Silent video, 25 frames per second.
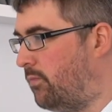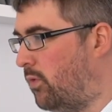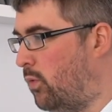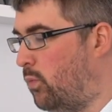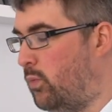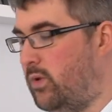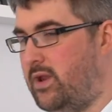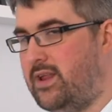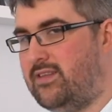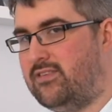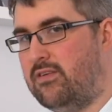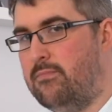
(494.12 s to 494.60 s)

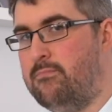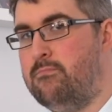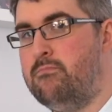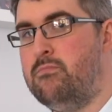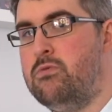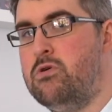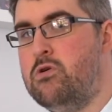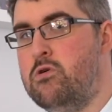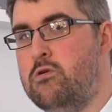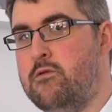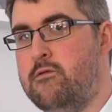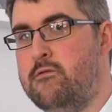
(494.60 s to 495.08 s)
we need to
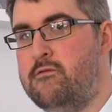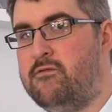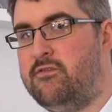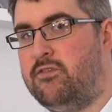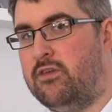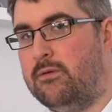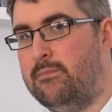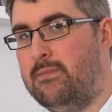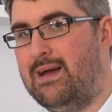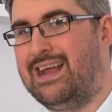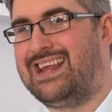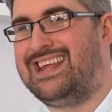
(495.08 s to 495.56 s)
move
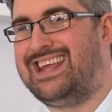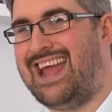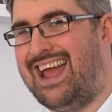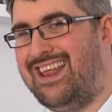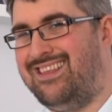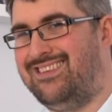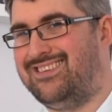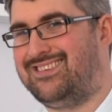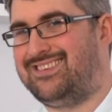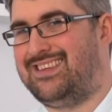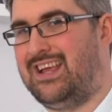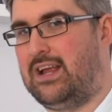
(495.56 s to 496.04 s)
them
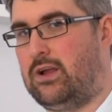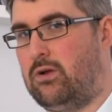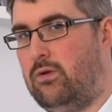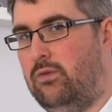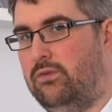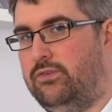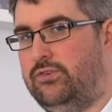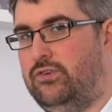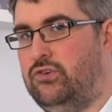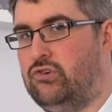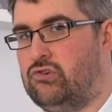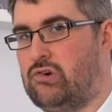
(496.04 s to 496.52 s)
against their
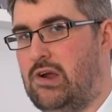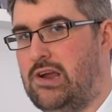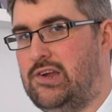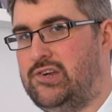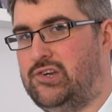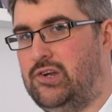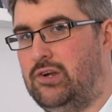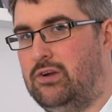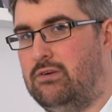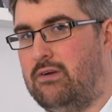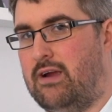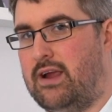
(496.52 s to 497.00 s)

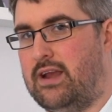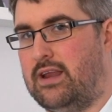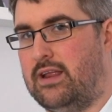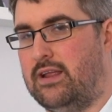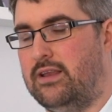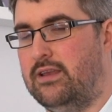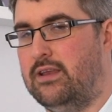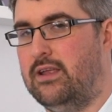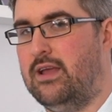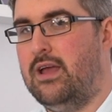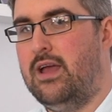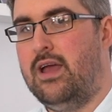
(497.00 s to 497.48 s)
concentration
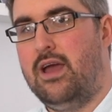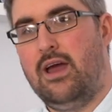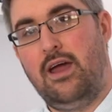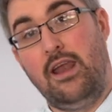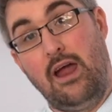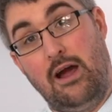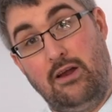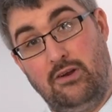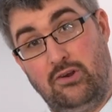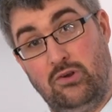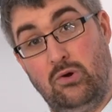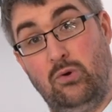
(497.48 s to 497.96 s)
gradient.
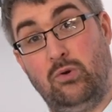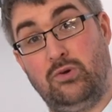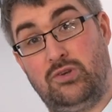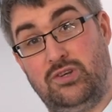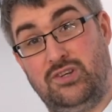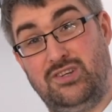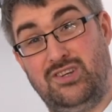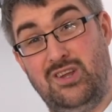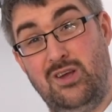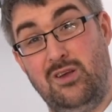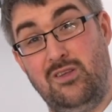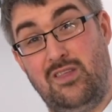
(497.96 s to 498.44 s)
Now, in order
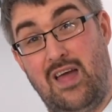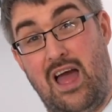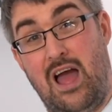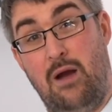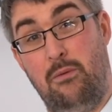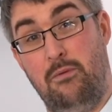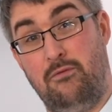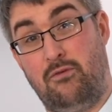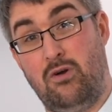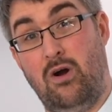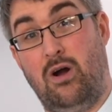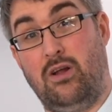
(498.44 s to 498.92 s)
to do that,
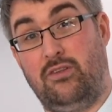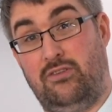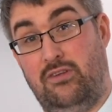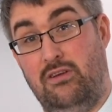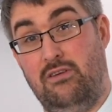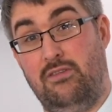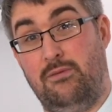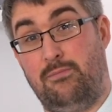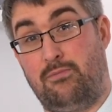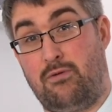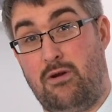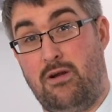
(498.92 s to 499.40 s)
we've got to
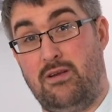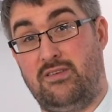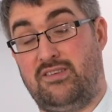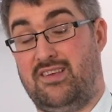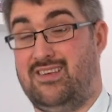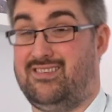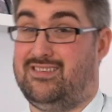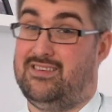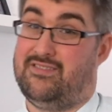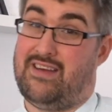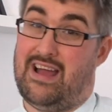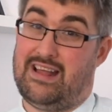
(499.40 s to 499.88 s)
do the
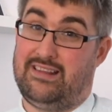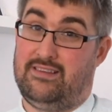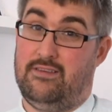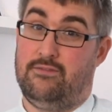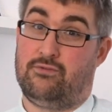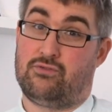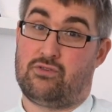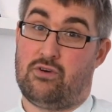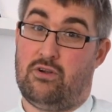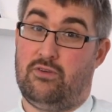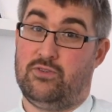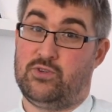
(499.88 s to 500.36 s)
process of active
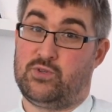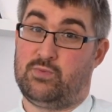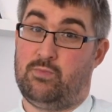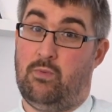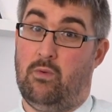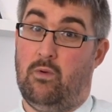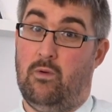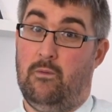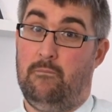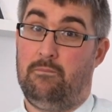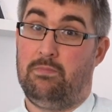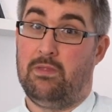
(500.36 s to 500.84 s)

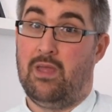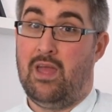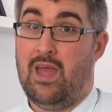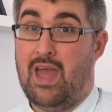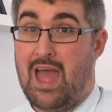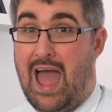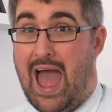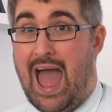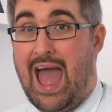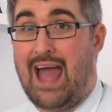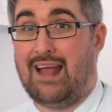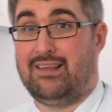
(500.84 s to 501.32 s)
transport.
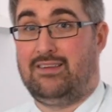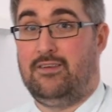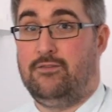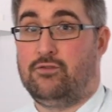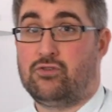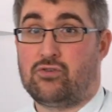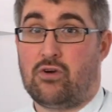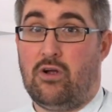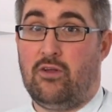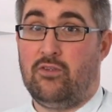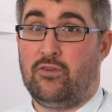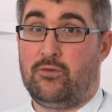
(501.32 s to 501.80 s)
Active
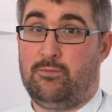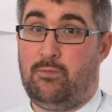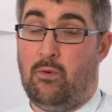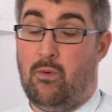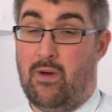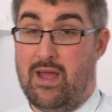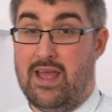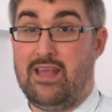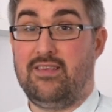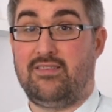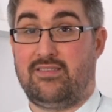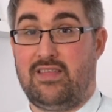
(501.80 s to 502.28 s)

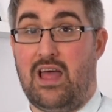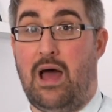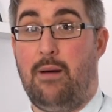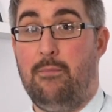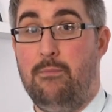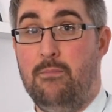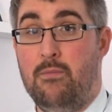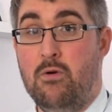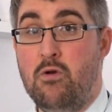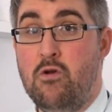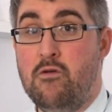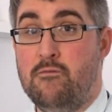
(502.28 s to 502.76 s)
transport is that
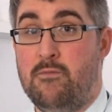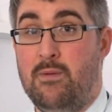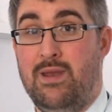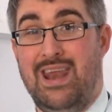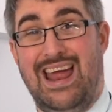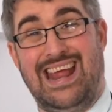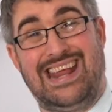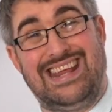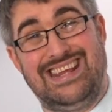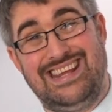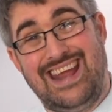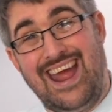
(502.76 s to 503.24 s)
movement
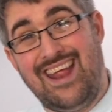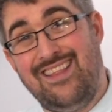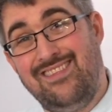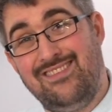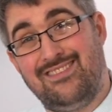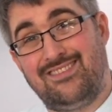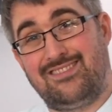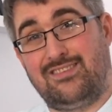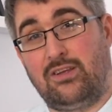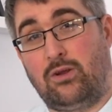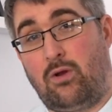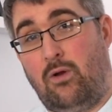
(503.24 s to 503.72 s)

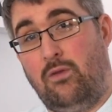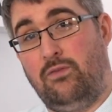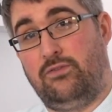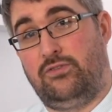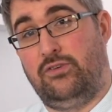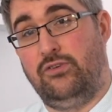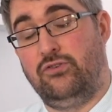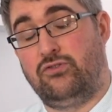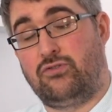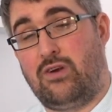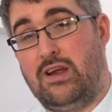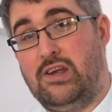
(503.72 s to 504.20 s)
against the
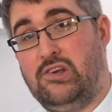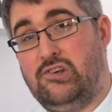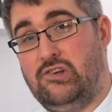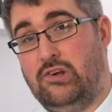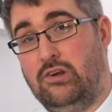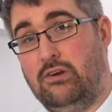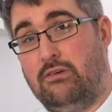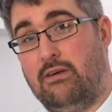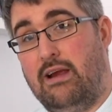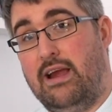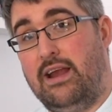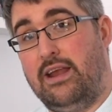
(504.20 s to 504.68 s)

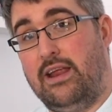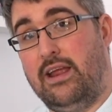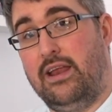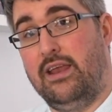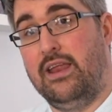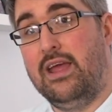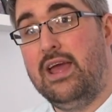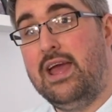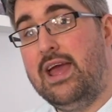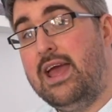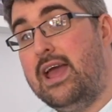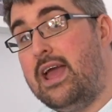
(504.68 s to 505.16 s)
concentration gradient.
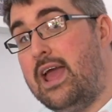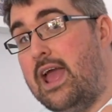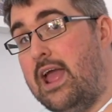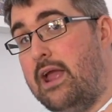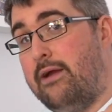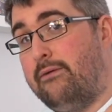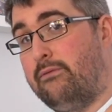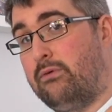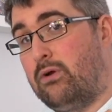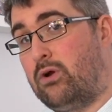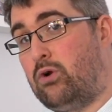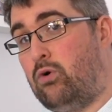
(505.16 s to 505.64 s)

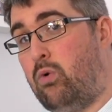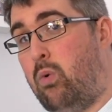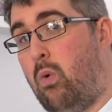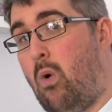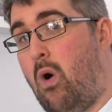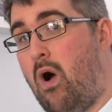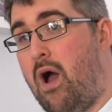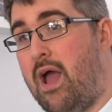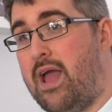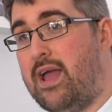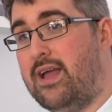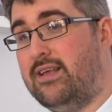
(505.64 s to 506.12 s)
It
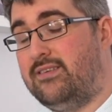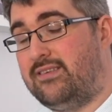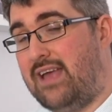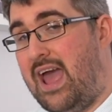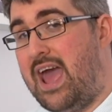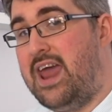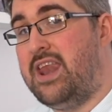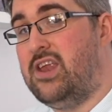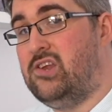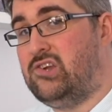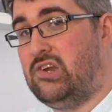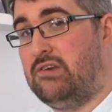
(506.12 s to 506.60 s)
requires
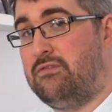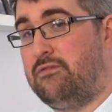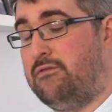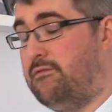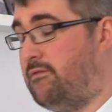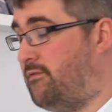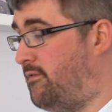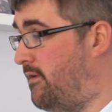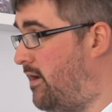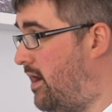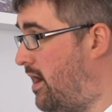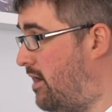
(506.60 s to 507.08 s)
energy
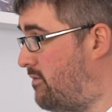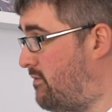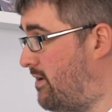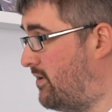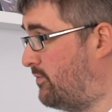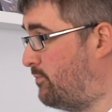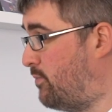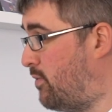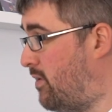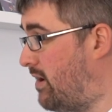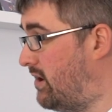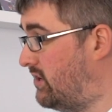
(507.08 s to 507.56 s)
from
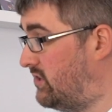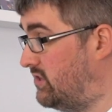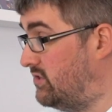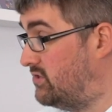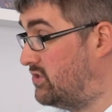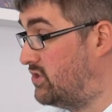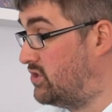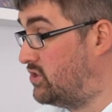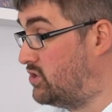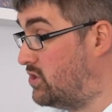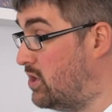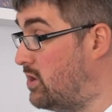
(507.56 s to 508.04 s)
respiration
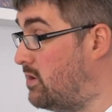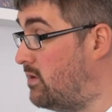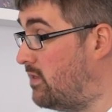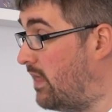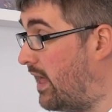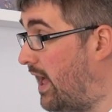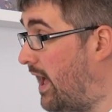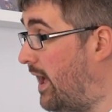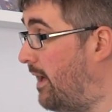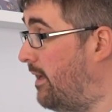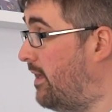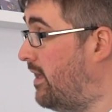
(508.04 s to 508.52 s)
to do
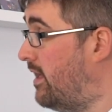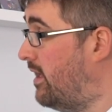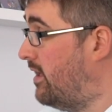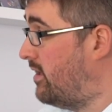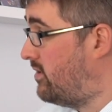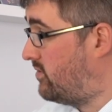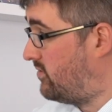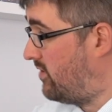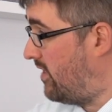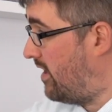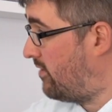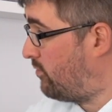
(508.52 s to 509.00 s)
that,
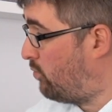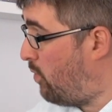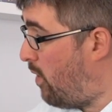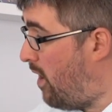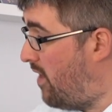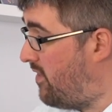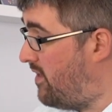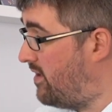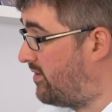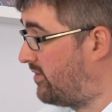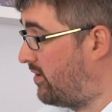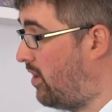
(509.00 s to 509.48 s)
so that's
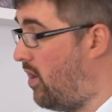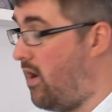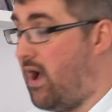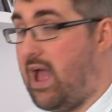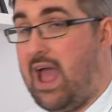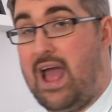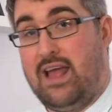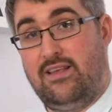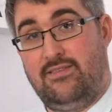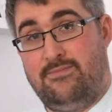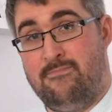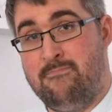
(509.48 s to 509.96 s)
why this guy
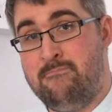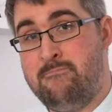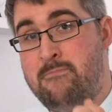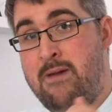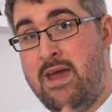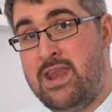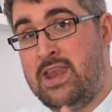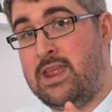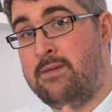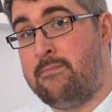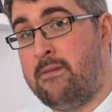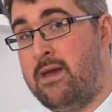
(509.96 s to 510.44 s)
has
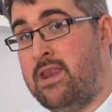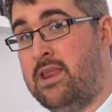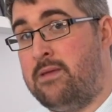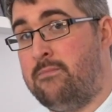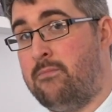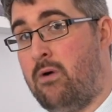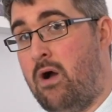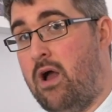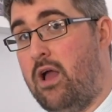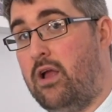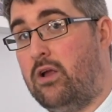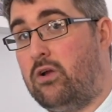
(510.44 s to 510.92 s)
many
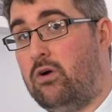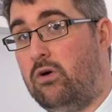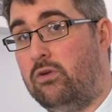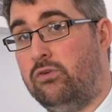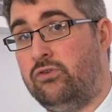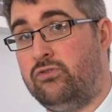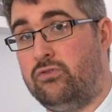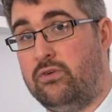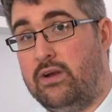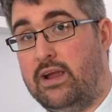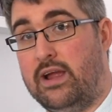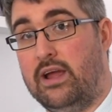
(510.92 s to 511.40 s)

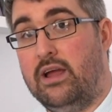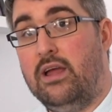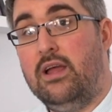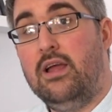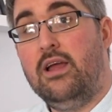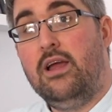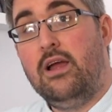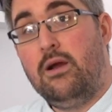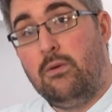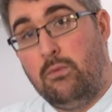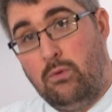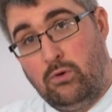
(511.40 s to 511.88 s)
mitochondria,
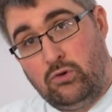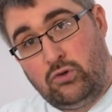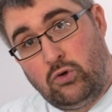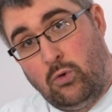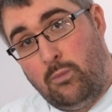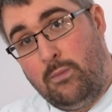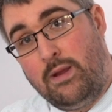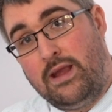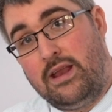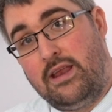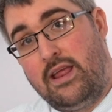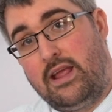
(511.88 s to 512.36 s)
which will
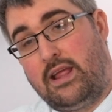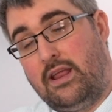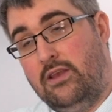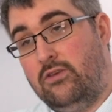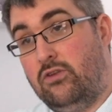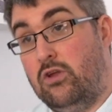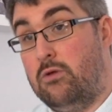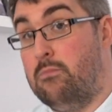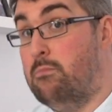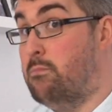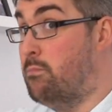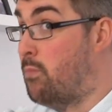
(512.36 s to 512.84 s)
mean it can
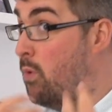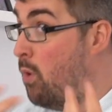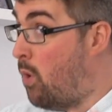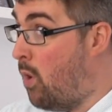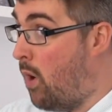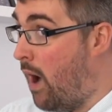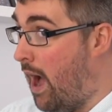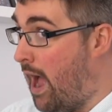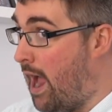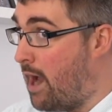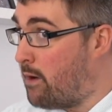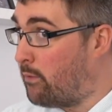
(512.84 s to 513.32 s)
do
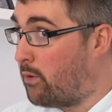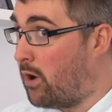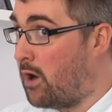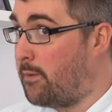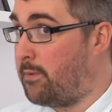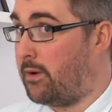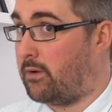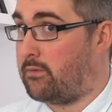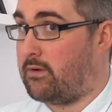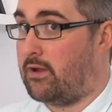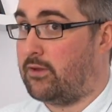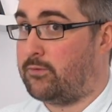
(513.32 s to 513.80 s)
more
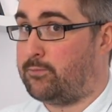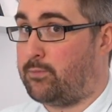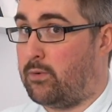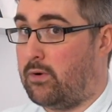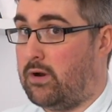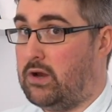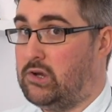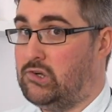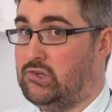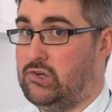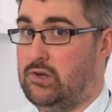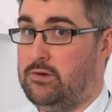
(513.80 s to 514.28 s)
aerobic
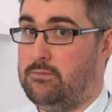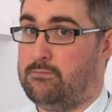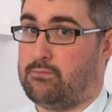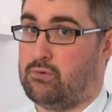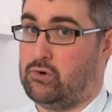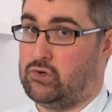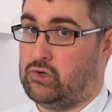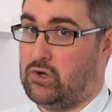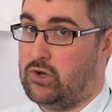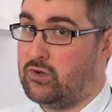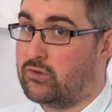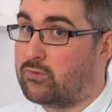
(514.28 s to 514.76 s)
respiration,
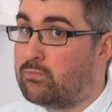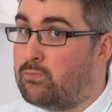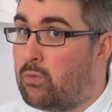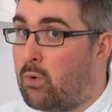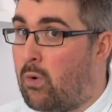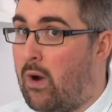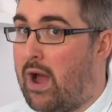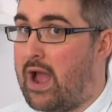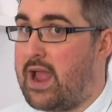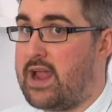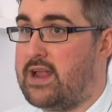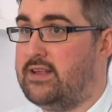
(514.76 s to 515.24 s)
produce
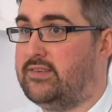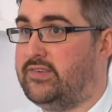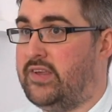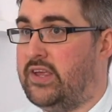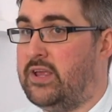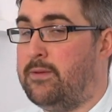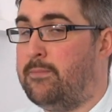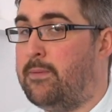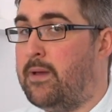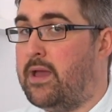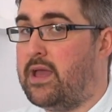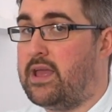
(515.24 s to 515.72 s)
more
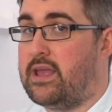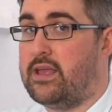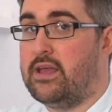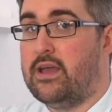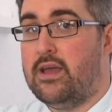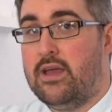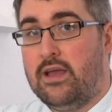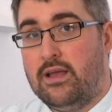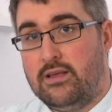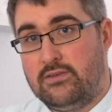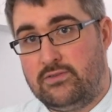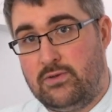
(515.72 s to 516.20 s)
ATP,
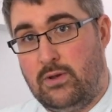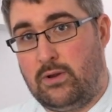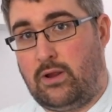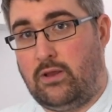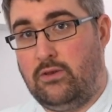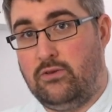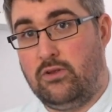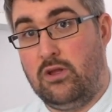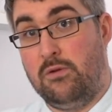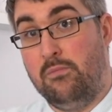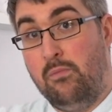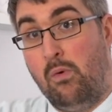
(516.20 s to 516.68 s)
so it
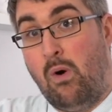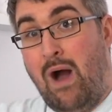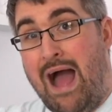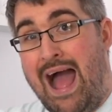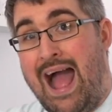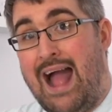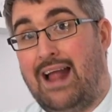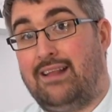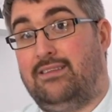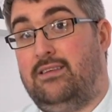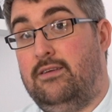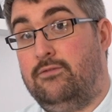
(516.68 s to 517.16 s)
can do more
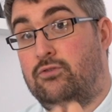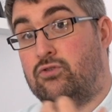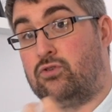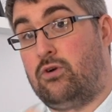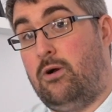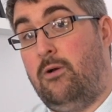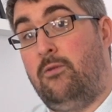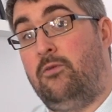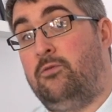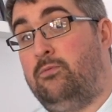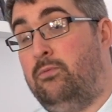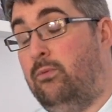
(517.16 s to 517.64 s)
active
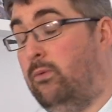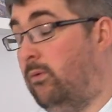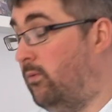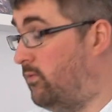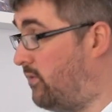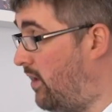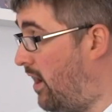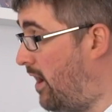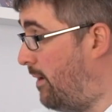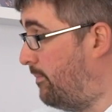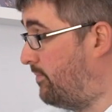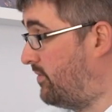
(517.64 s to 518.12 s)
transport
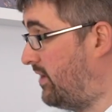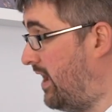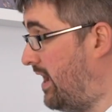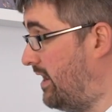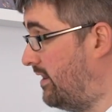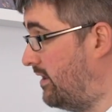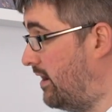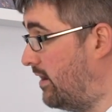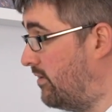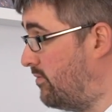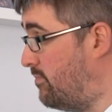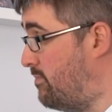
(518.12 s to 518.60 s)
to
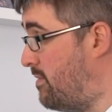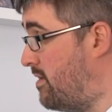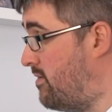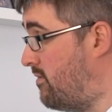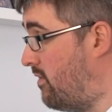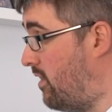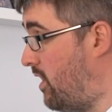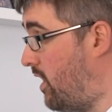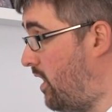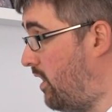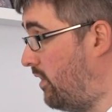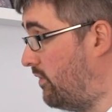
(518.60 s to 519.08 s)
uptake those
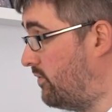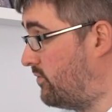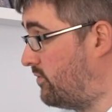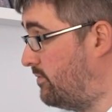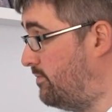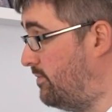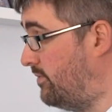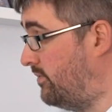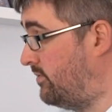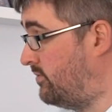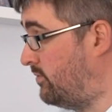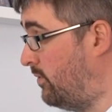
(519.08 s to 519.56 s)
mineral ions
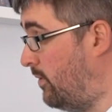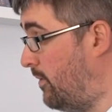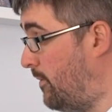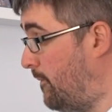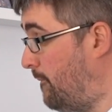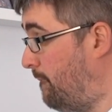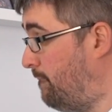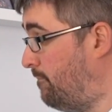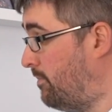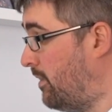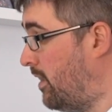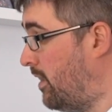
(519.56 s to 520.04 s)
from the soil.